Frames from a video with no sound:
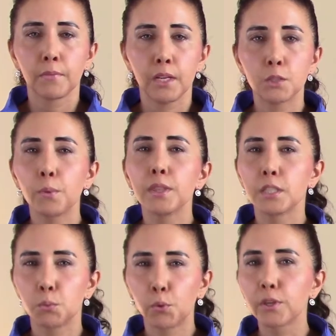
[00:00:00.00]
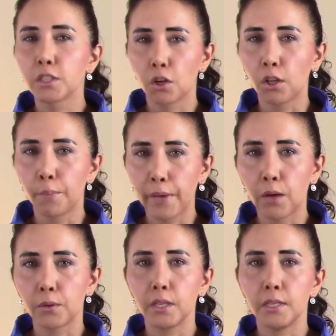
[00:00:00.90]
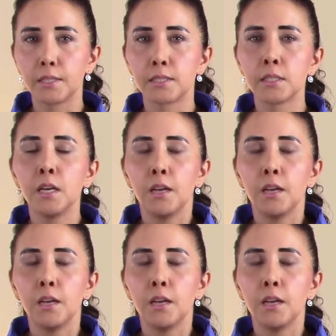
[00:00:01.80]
it's what this work is all about, is